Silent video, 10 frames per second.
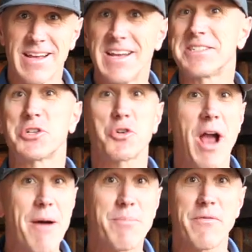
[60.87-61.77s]
It's a
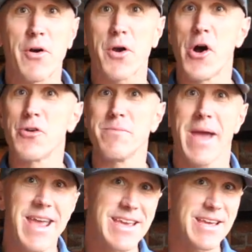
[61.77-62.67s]
trap of our own
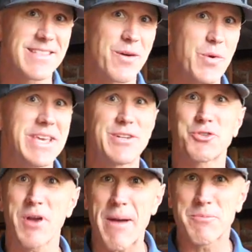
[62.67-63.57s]
making that we get
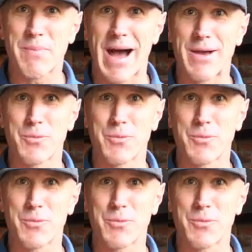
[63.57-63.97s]
trapped by,